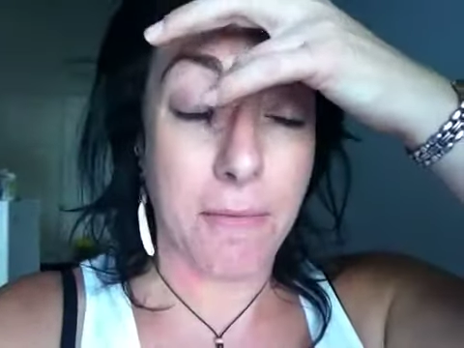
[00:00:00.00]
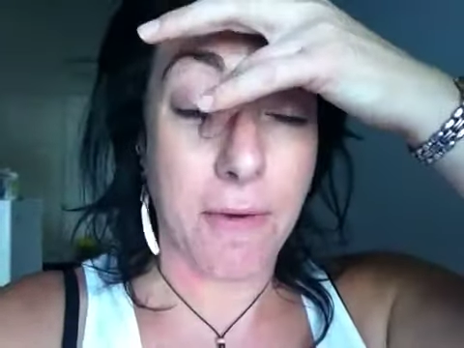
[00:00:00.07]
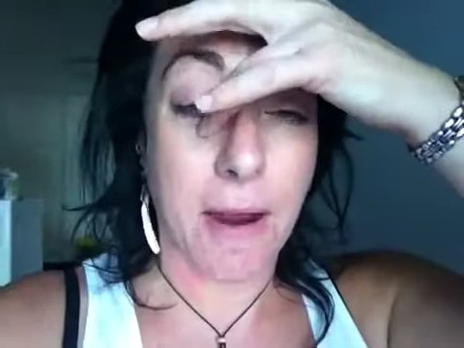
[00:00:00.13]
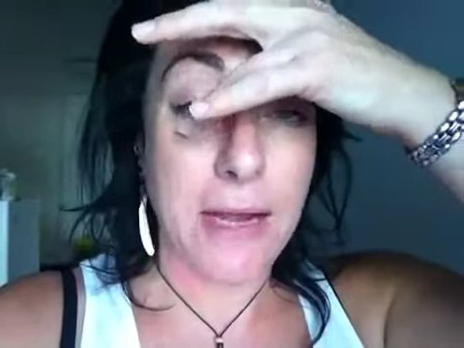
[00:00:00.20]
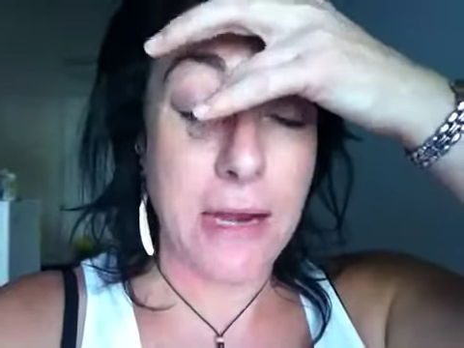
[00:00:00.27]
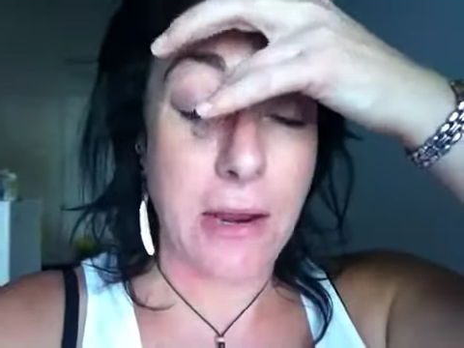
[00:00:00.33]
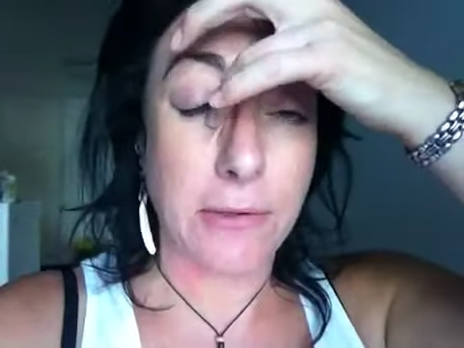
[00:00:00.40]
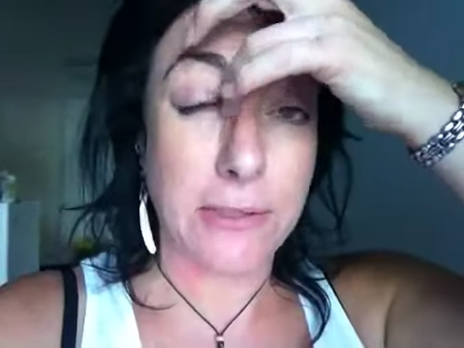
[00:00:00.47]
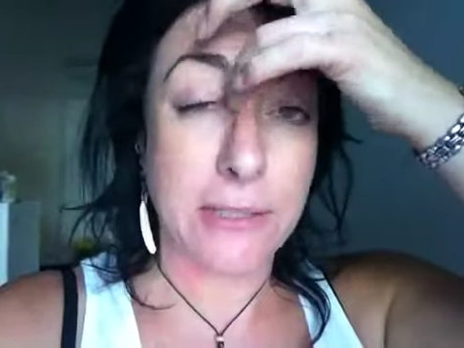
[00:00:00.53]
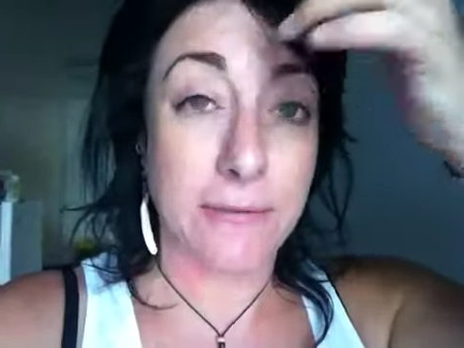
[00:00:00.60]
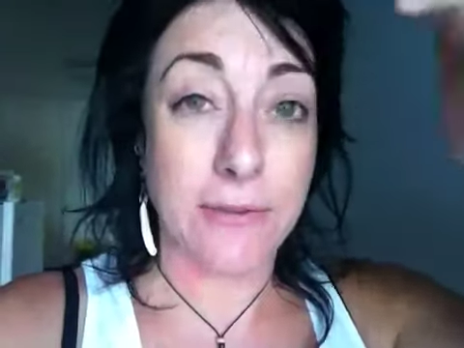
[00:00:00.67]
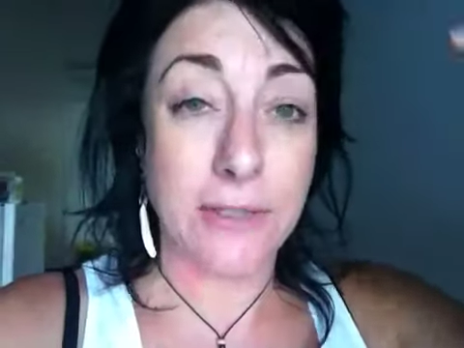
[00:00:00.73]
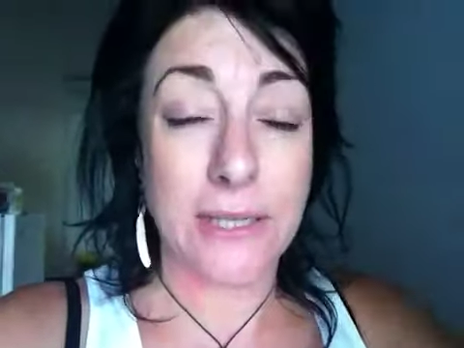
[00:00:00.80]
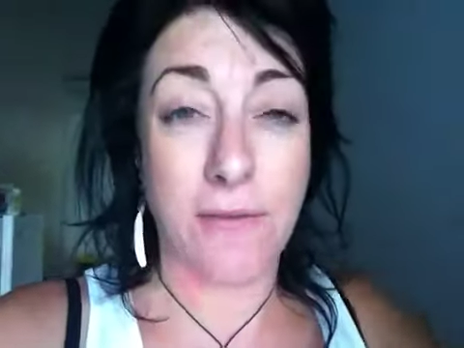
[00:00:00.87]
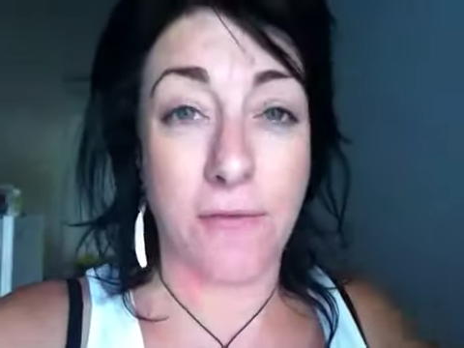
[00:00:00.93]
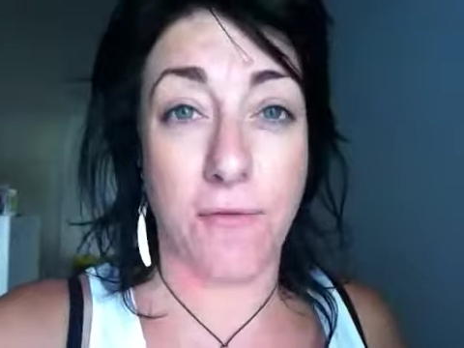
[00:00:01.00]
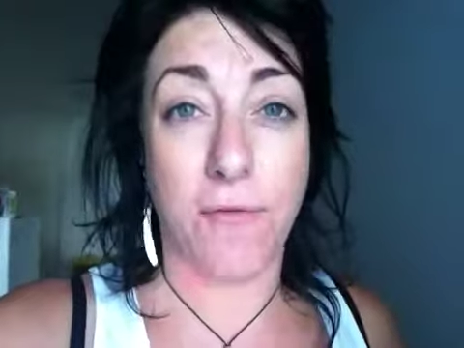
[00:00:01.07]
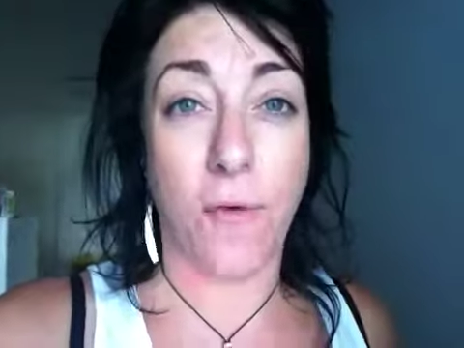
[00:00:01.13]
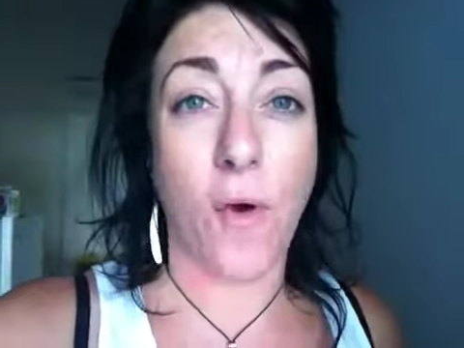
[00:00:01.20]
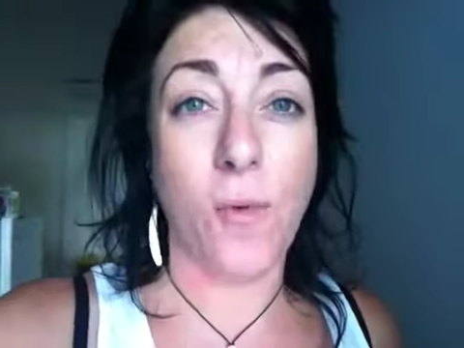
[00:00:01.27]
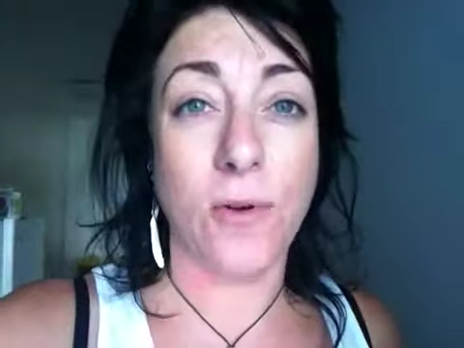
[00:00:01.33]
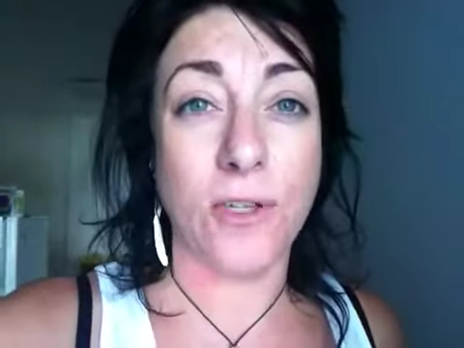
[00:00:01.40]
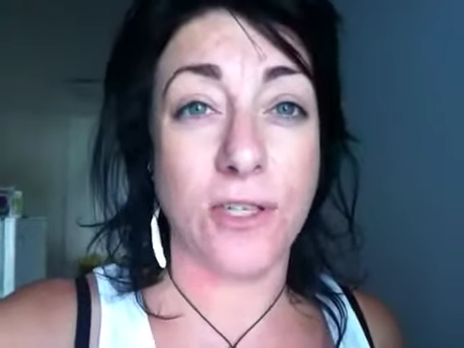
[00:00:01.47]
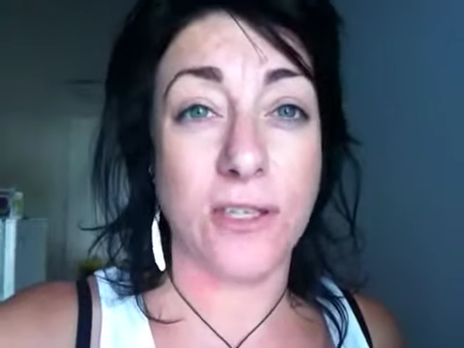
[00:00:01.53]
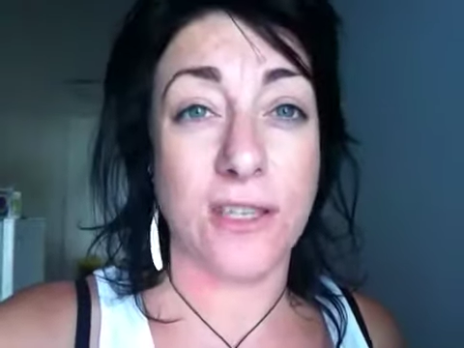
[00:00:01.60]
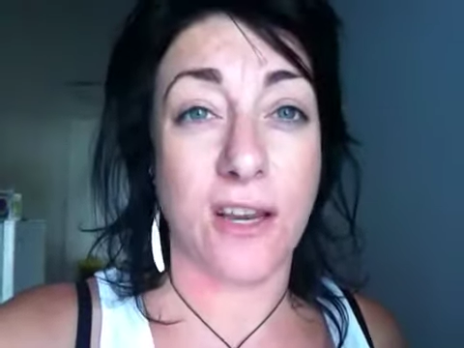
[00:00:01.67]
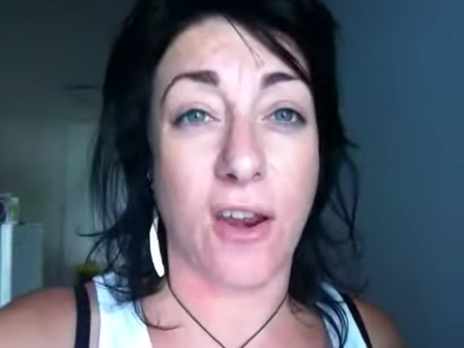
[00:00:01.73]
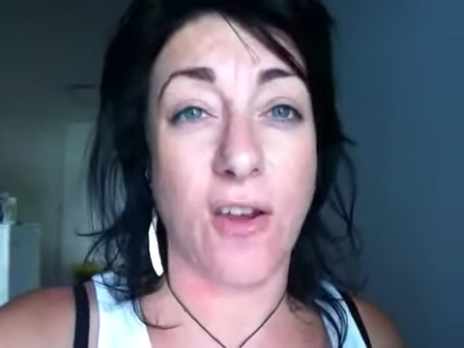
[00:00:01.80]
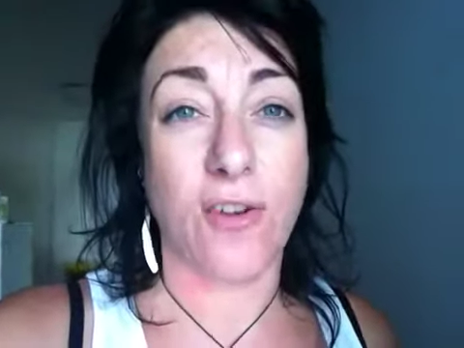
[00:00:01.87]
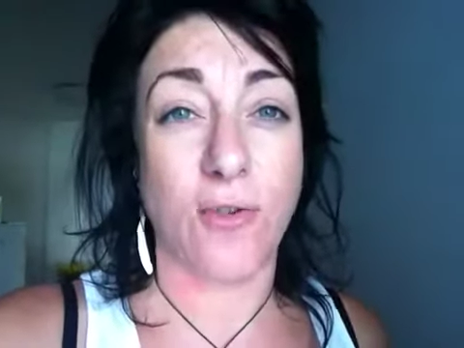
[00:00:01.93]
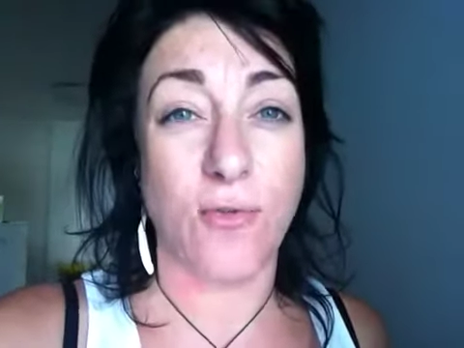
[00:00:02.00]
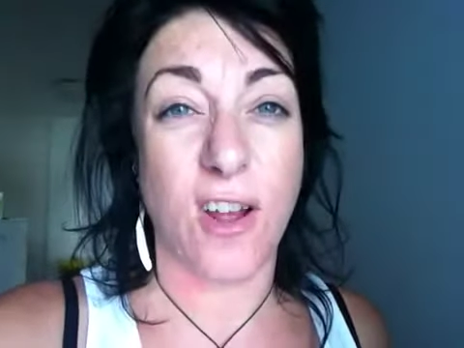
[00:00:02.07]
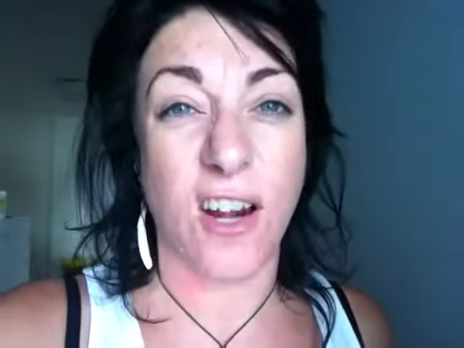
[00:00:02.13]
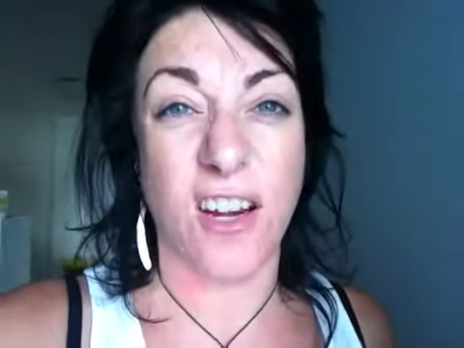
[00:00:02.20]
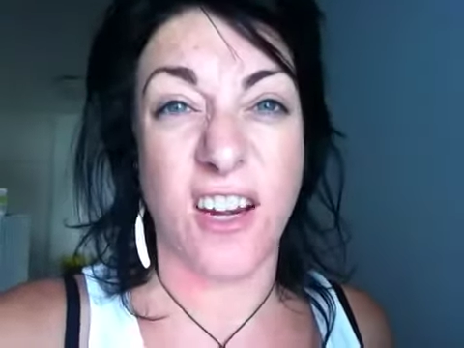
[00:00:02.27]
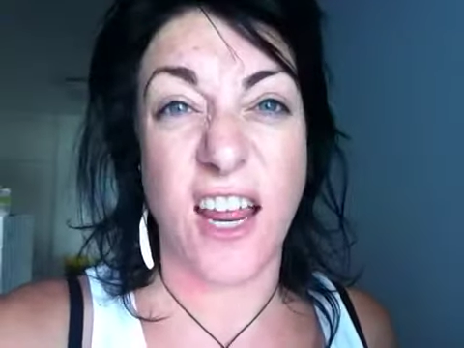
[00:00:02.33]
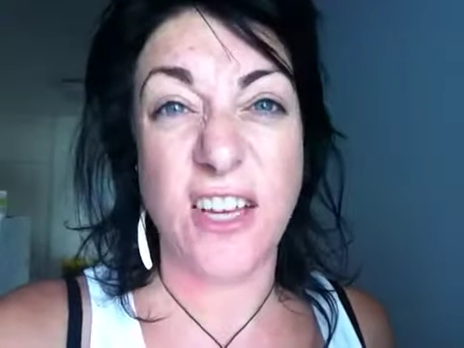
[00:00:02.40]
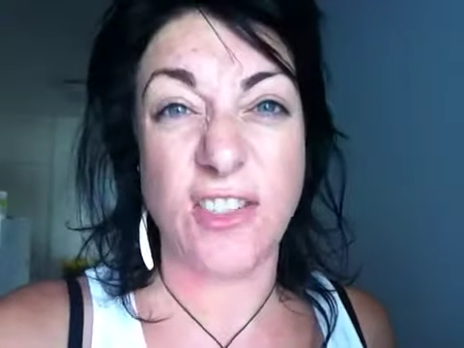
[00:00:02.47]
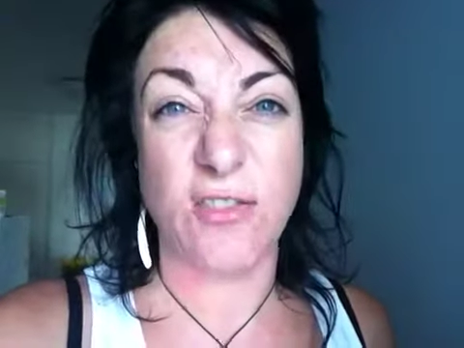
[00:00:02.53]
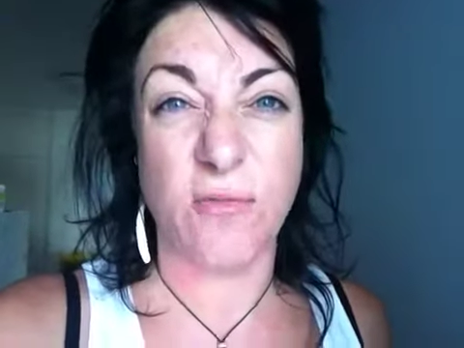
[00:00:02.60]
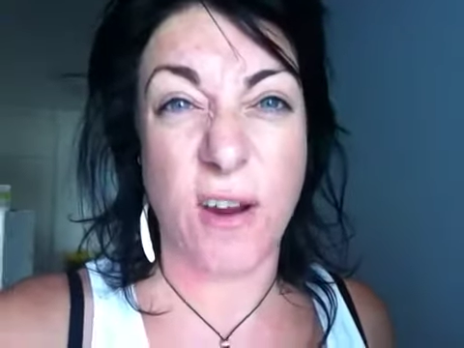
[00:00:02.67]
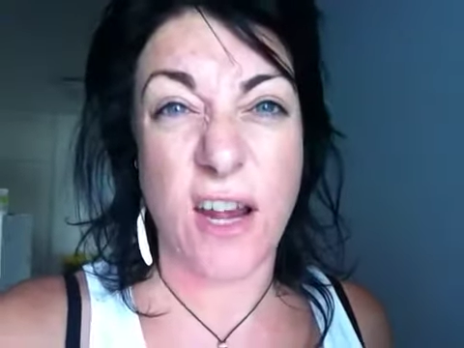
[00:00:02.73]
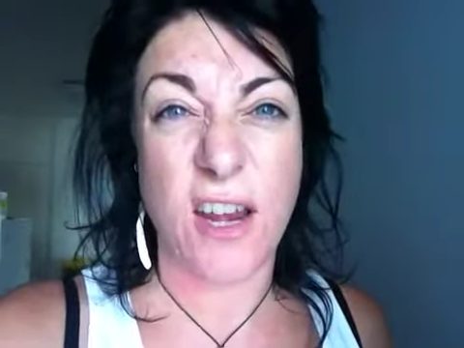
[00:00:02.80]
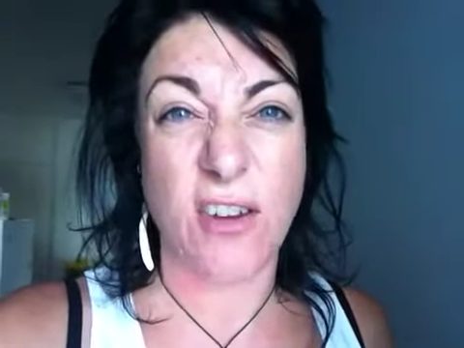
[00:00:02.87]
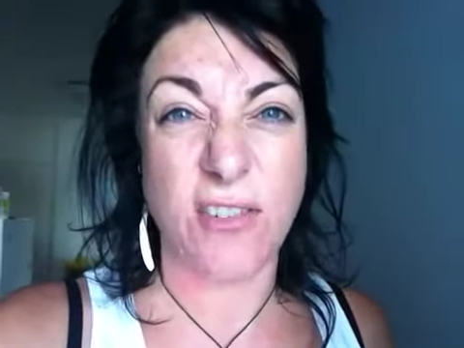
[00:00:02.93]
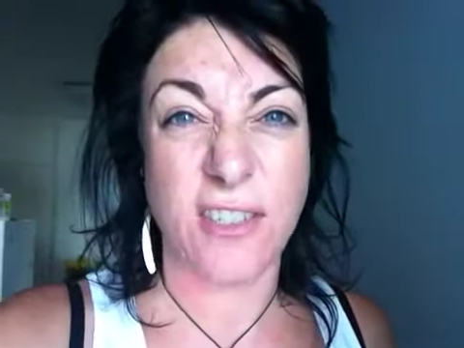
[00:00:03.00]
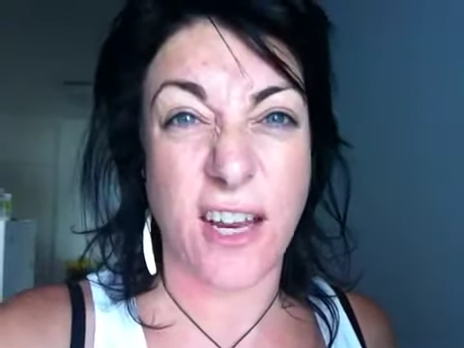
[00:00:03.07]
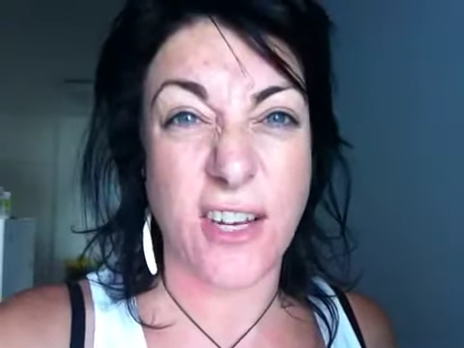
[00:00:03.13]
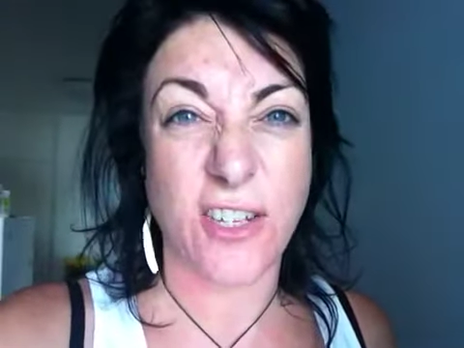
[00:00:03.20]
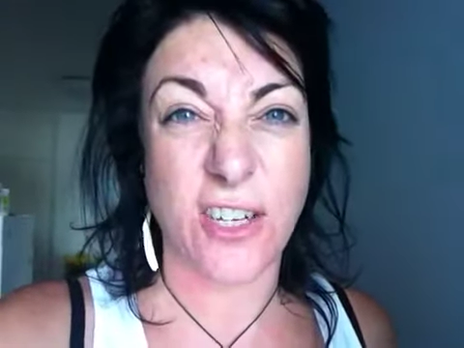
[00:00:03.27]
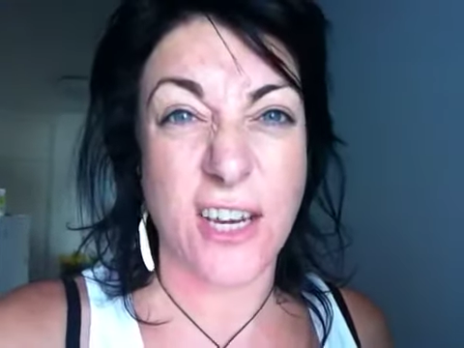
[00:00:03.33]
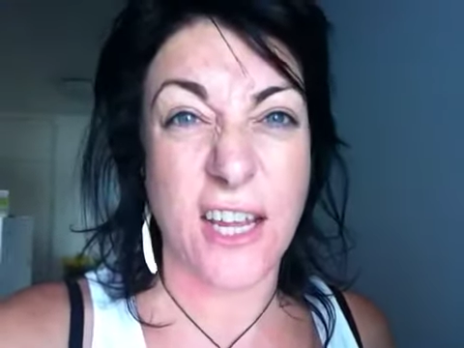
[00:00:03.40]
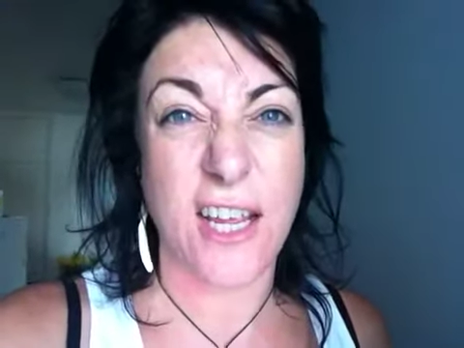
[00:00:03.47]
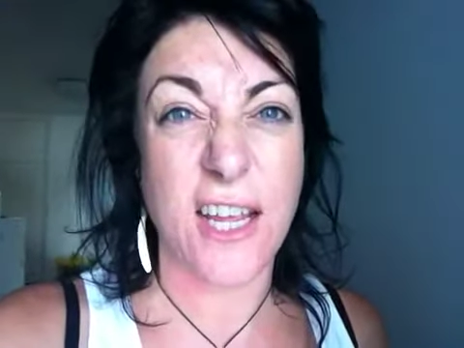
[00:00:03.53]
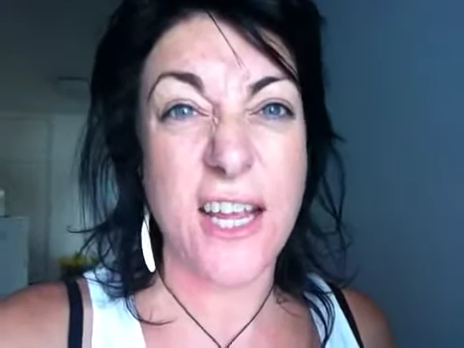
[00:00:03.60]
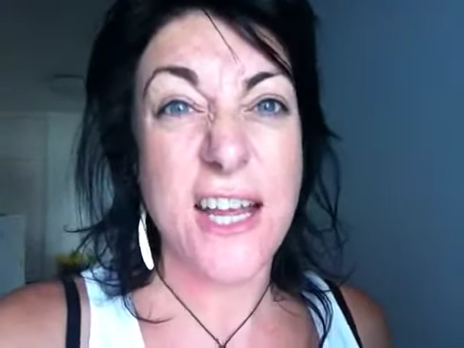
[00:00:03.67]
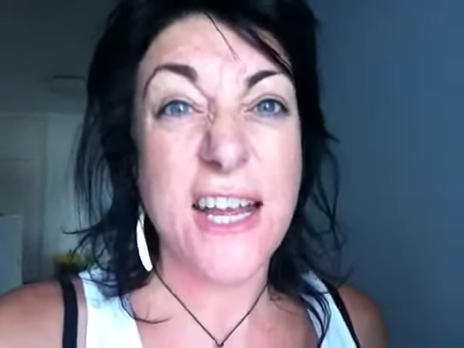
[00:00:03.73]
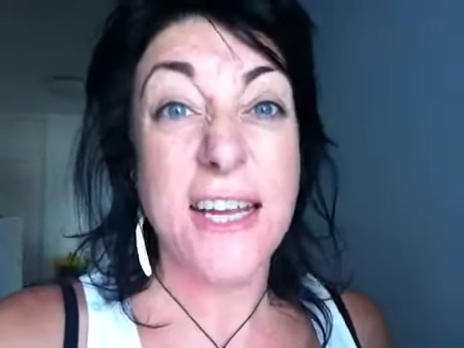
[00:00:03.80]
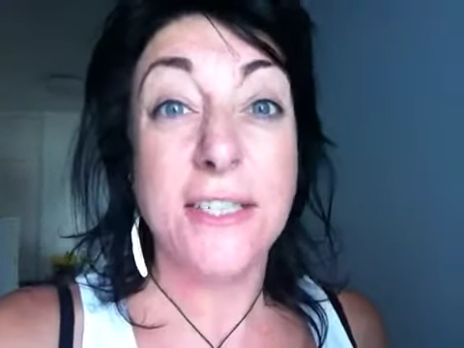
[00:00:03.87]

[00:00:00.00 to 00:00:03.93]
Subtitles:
Radio 774, which is the local kind of national radio station here.